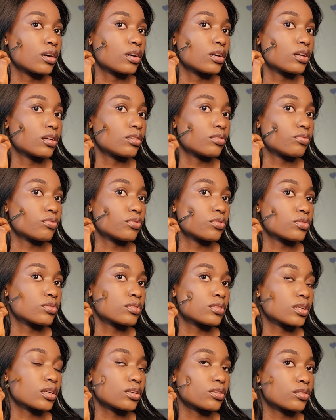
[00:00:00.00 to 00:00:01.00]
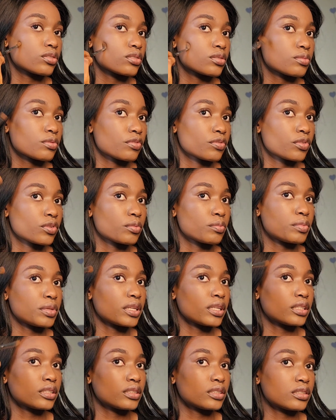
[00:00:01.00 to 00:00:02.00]
a few seconds before
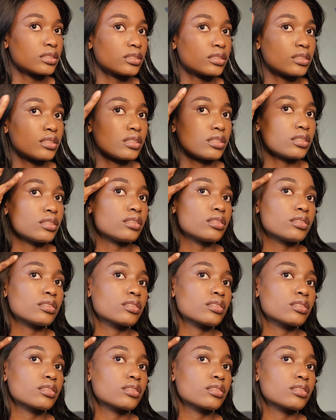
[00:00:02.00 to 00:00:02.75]
blending in.